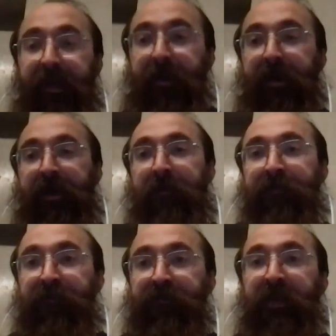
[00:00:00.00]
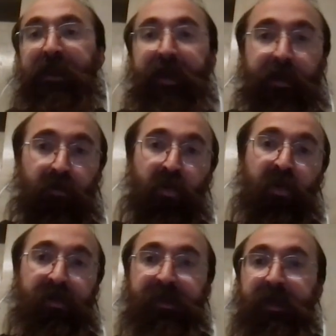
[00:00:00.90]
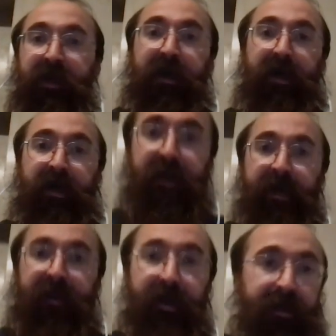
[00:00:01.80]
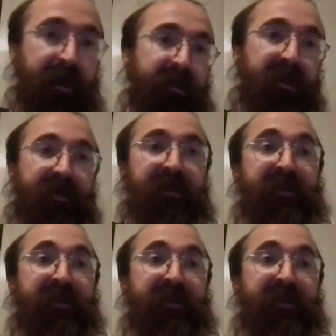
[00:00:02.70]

that they had ruled that